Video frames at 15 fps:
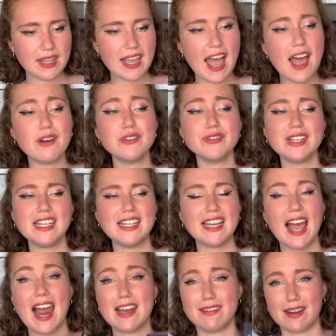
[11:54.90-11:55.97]
I would really
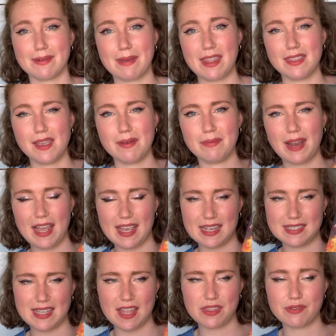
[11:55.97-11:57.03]
highly recommend them. Like I
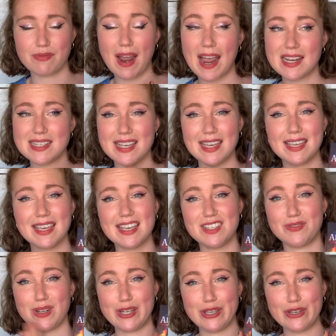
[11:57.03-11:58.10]
said, the writing
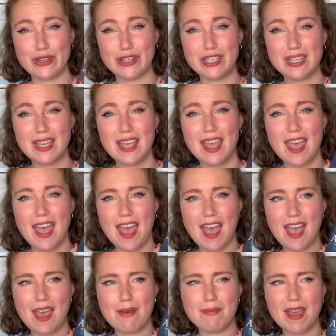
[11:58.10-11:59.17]
is really good.
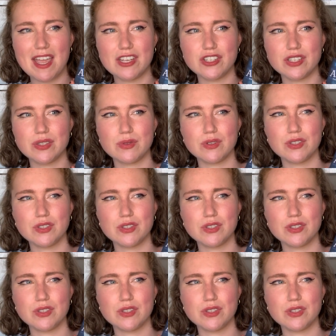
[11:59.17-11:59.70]
It's just